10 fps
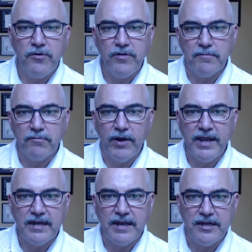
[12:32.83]
and break
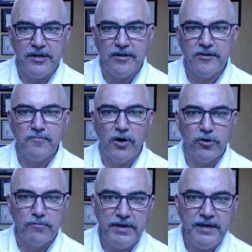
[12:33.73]
it down into smaller
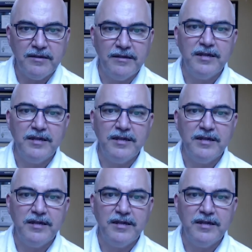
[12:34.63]
pieces,